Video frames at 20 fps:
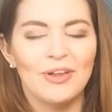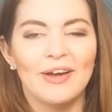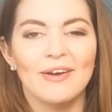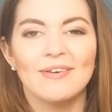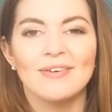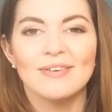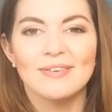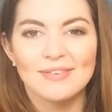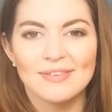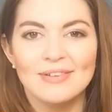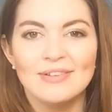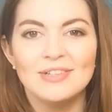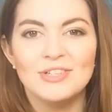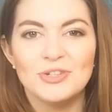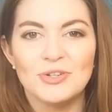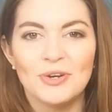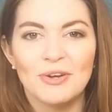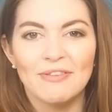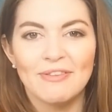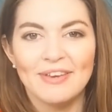like
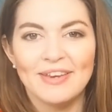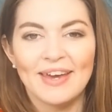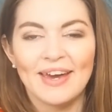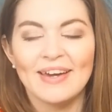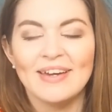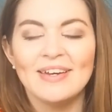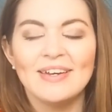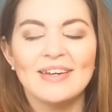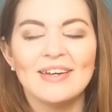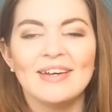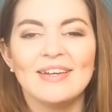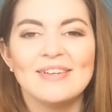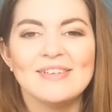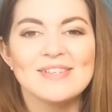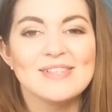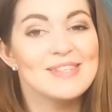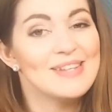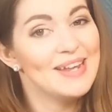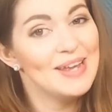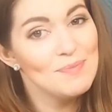during the day
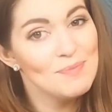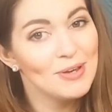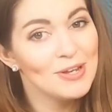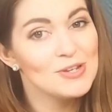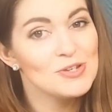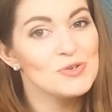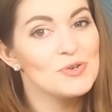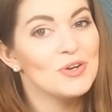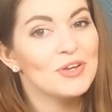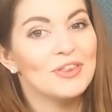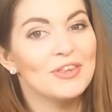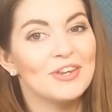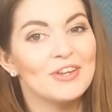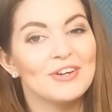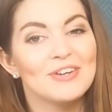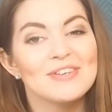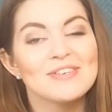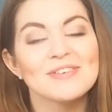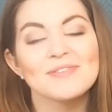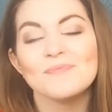and sleeping during the
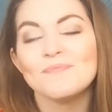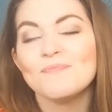night.